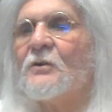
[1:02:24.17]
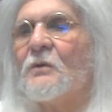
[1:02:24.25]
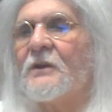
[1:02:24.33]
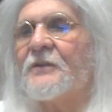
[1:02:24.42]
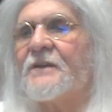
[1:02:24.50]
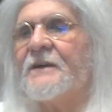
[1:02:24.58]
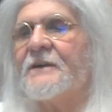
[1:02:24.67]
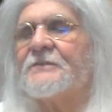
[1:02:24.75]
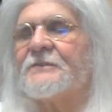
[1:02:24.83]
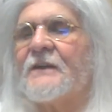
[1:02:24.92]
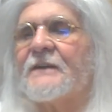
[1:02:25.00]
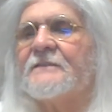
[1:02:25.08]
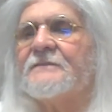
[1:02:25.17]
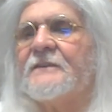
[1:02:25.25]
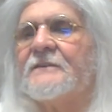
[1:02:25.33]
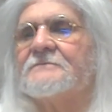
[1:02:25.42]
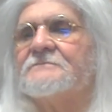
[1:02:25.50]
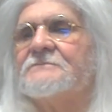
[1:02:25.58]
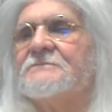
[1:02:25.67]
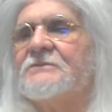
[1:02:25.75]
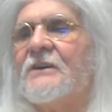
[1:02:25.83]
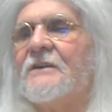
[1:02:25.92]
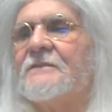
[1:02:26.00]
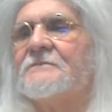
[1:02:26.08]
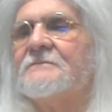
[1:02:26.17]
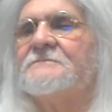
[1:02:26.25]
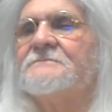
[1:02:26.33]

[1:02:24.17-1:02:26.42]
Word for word: What did the kids think of it, John?